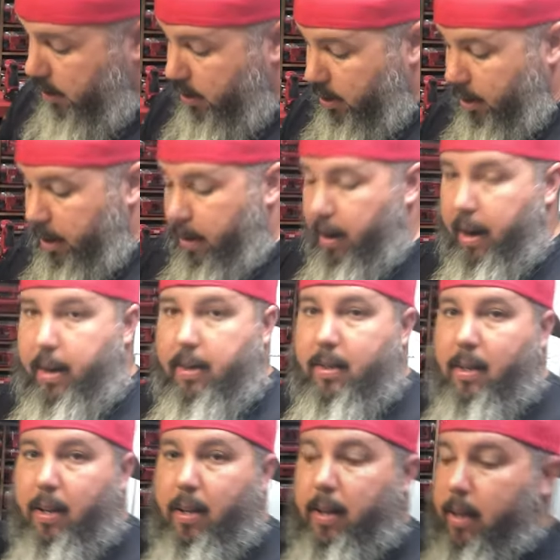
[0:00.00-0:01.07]
So there it
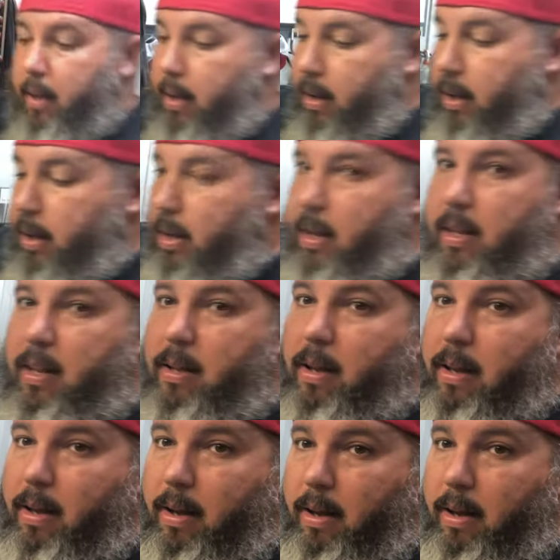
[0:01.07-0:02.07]
is in the